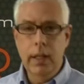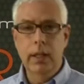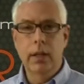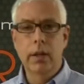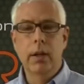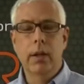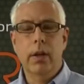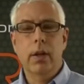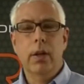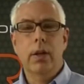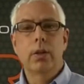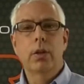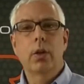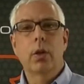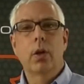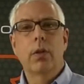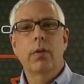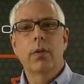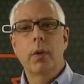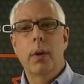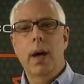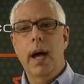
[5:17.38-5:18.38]
in,
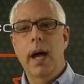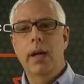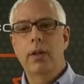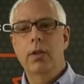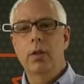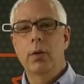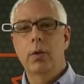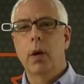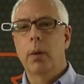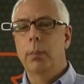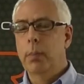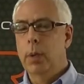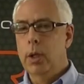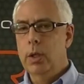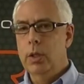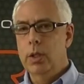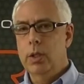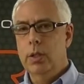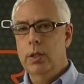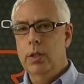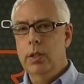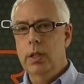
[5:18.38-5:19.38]
so if you had to
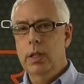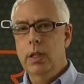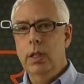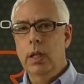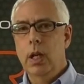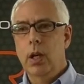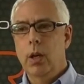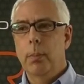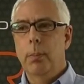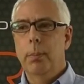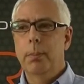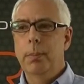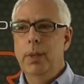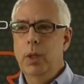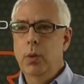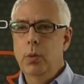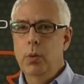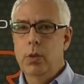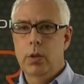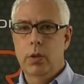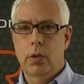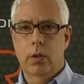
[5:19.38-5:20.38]
emergency
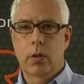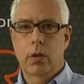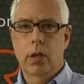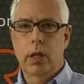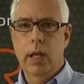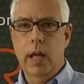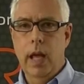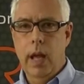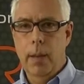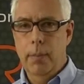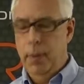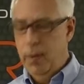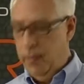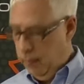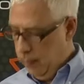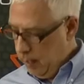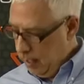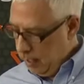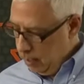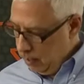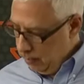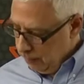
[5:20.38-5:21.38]
mute the
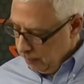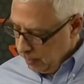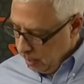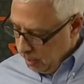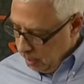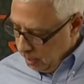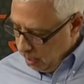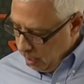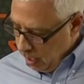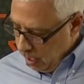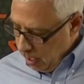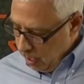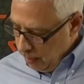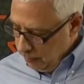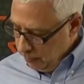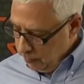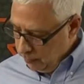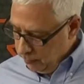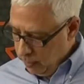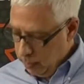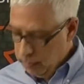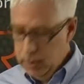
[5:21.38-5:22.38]
amplifier
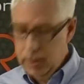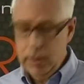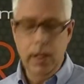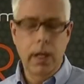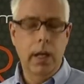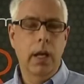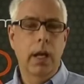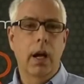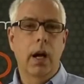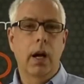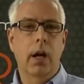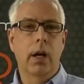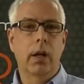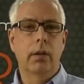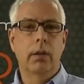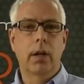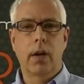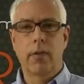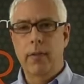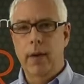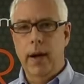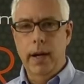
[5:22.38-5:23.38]
from, say,
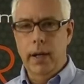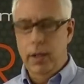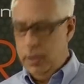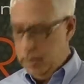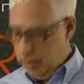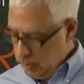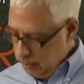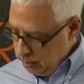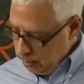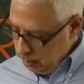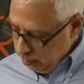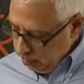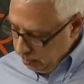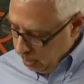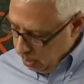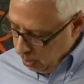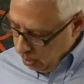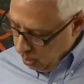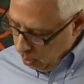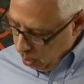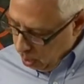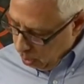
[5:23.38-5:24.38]
a fire system,
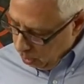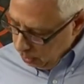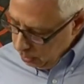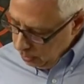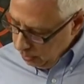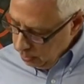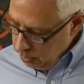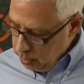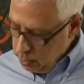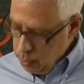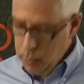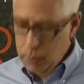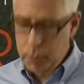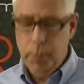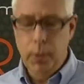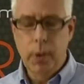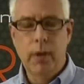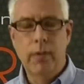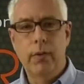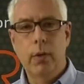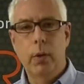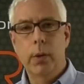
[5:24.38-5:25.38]
all you need to do is
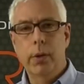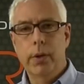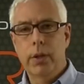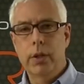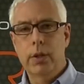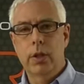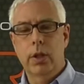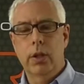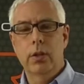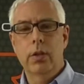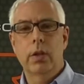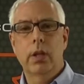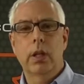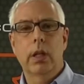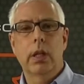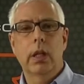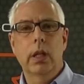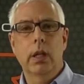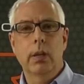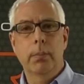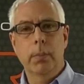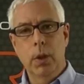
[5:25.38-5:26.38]
put a voltage into
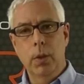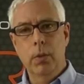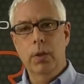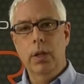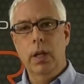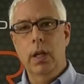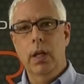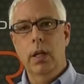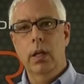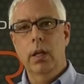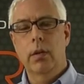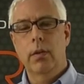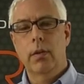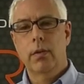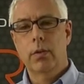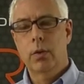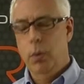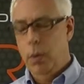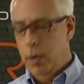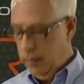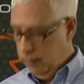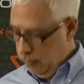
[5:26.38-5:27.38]
the mute in,
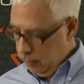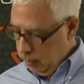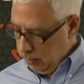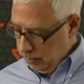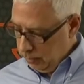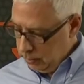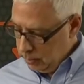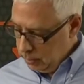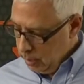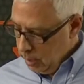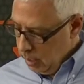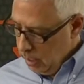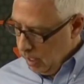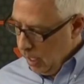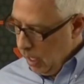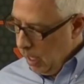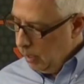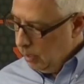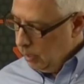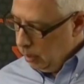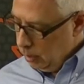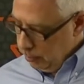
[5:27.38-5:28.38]
12 volts,
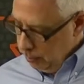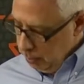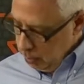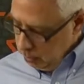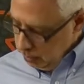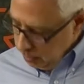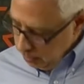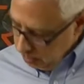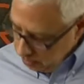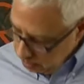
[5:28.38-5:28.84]
and it'll mute the